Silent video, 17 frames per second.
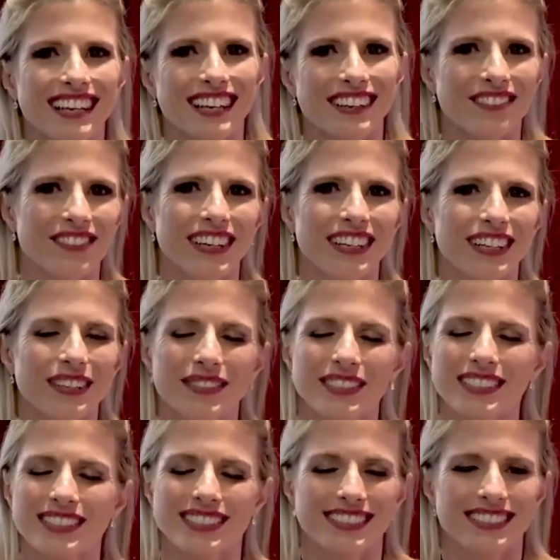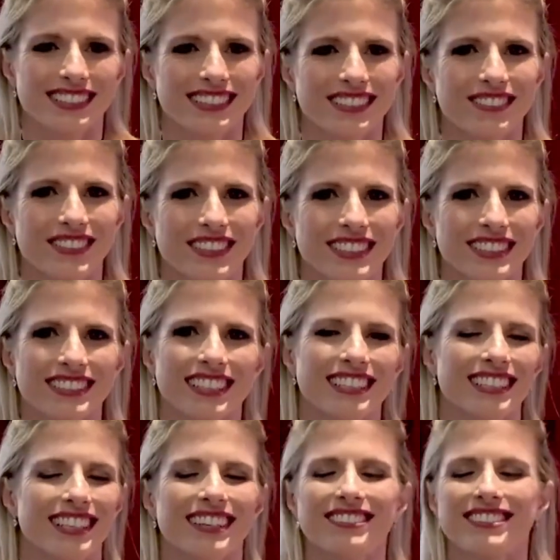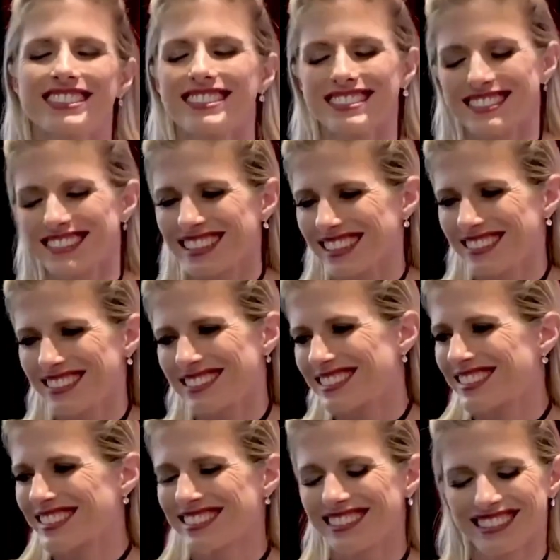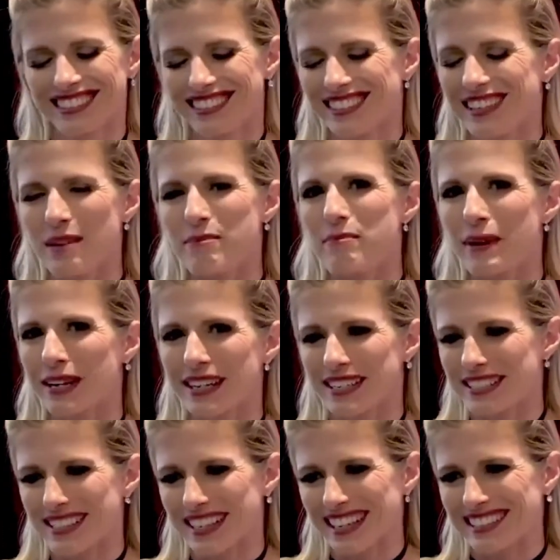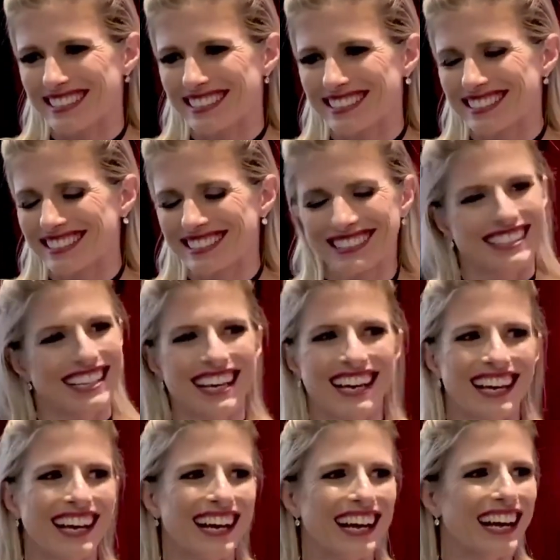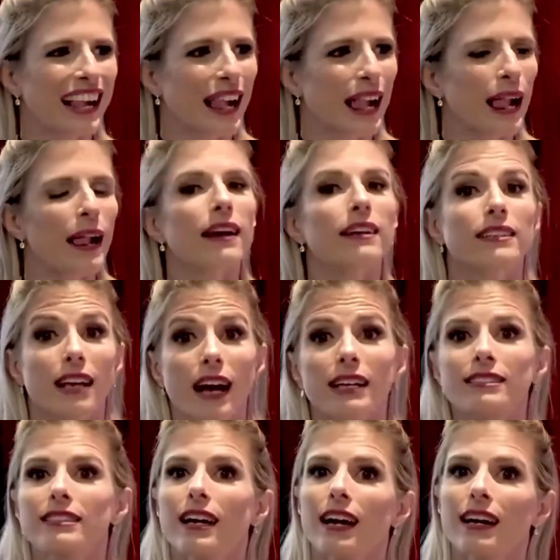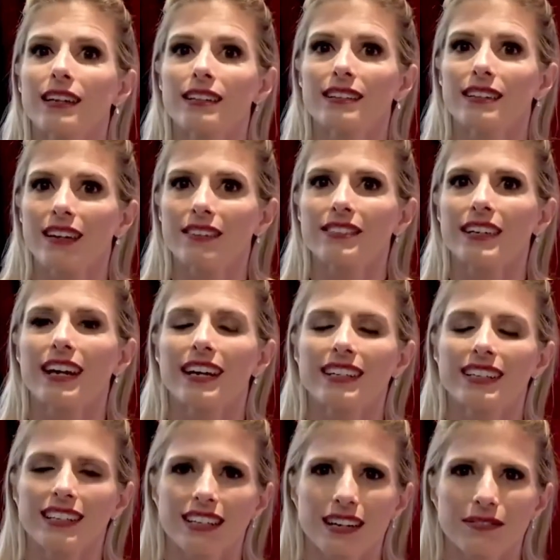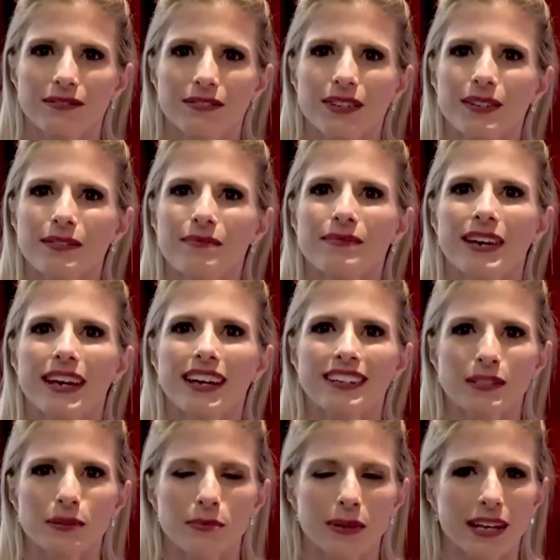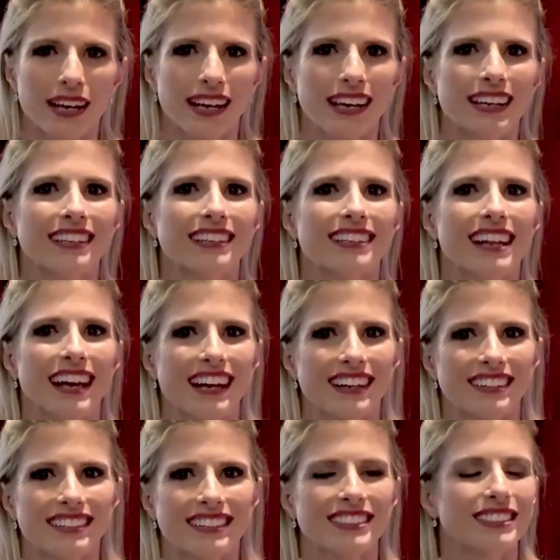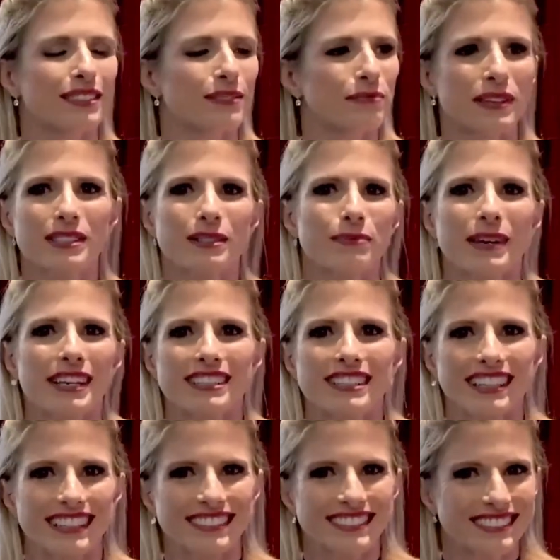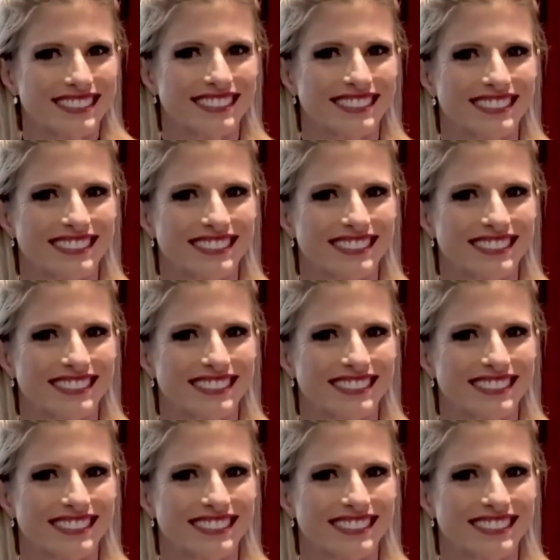Like a finger was the first. It was. It was embarrassing. Do you enjoy? Do you enjoy it now? Yes, I love it. I can come from anal play now. It's it's amazing. Do you